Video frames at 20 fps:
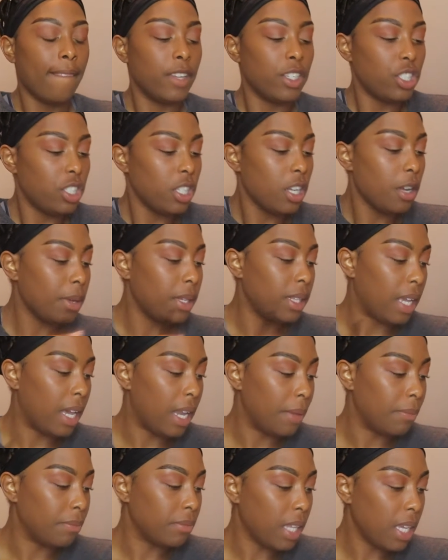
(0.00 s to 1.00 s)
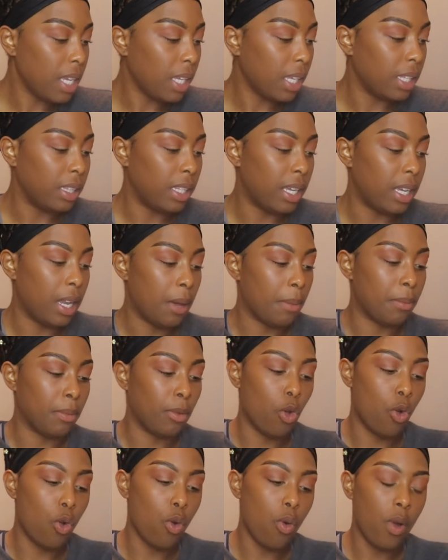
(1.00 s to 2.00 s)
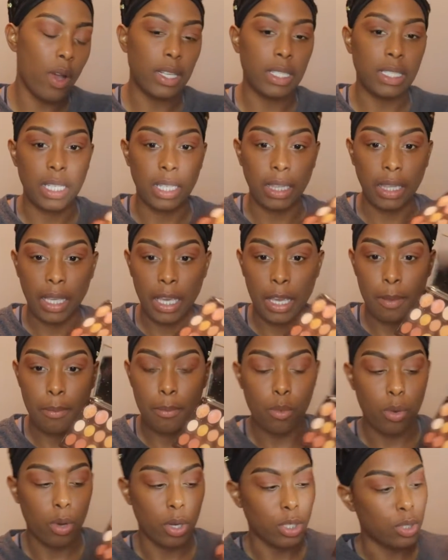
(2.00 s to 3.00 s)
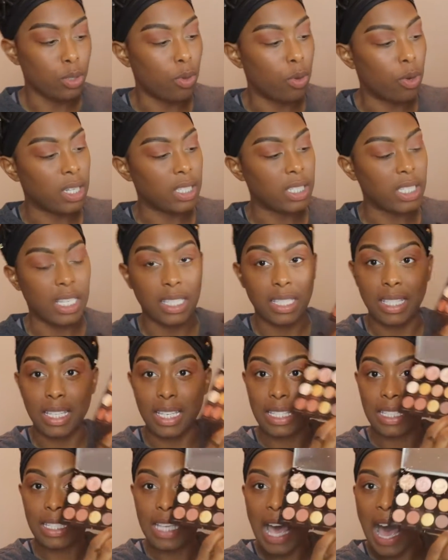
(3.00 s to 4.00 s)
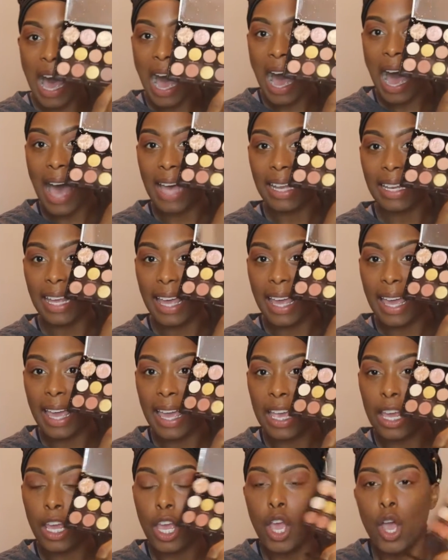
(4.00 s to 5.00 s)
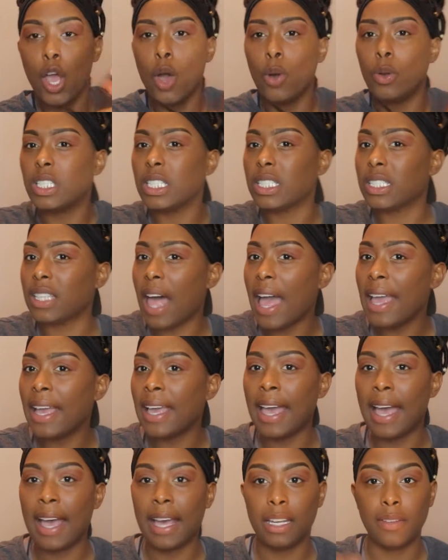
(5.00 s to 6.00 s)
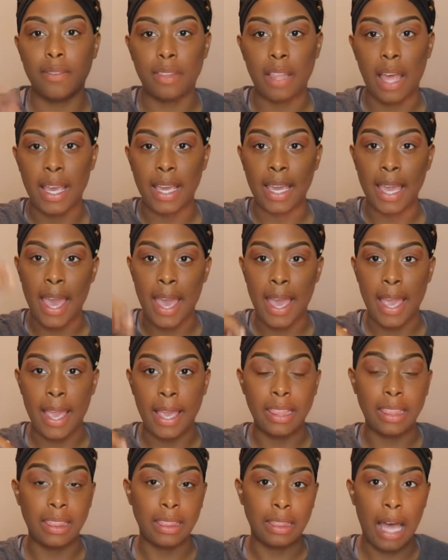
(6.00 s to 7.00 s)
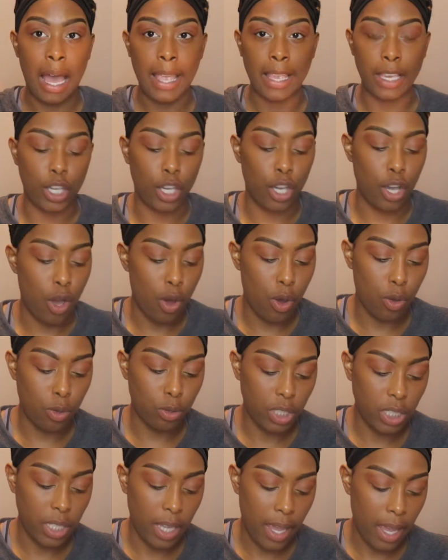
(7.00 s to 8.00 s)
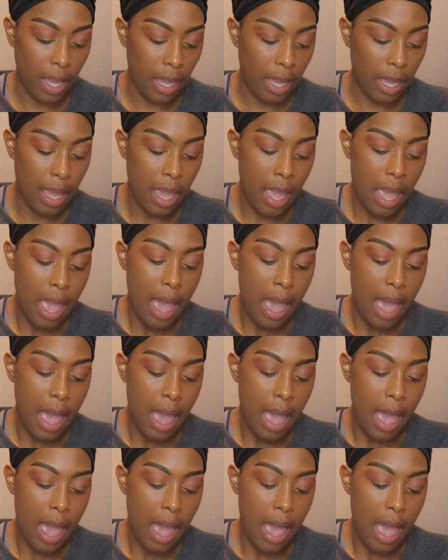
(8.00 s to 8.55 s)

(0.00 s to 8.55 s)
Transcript: The shimmer that I'm thinking that I'm going to lean more towards is this Hot Head, which is like kind of like a light gold shade.